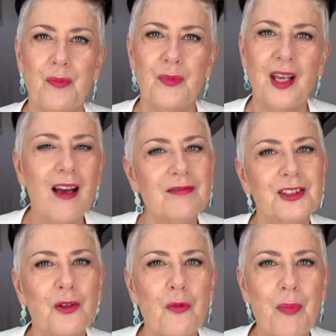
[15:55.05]
yeah,
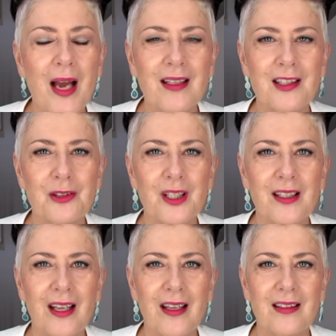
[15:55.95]
so I'm back into it,
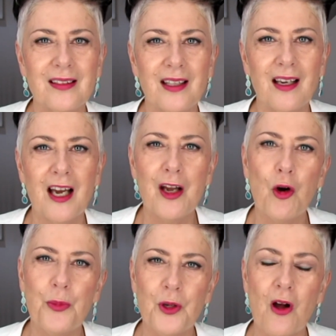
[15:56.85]
and I
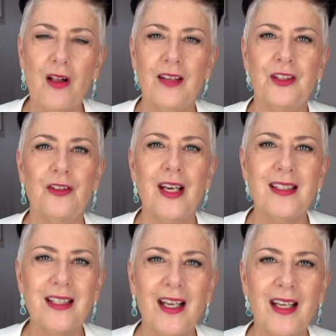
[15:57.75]
hope you all have a
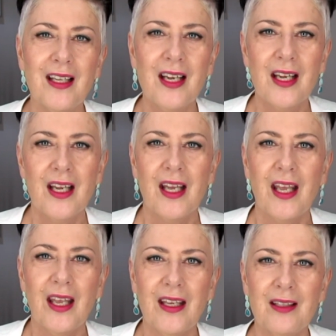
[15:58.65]
great day,
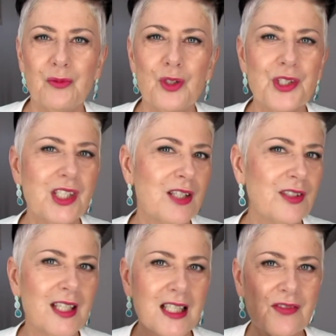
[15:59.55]
and we'll see you in
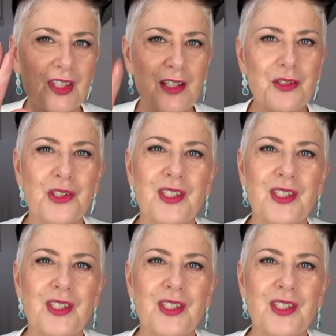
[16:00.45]
the next video. So